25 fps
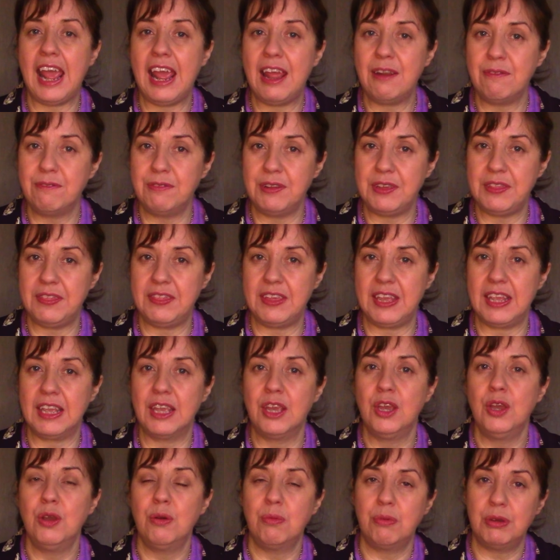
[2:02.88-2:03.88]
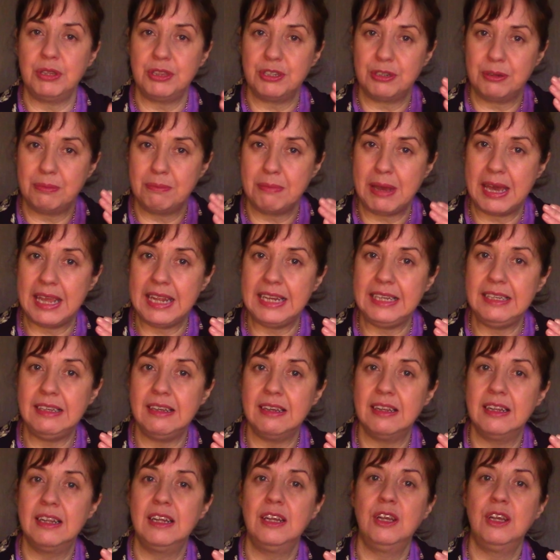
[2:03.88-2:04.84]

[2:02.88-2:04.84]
Everything, with our mind,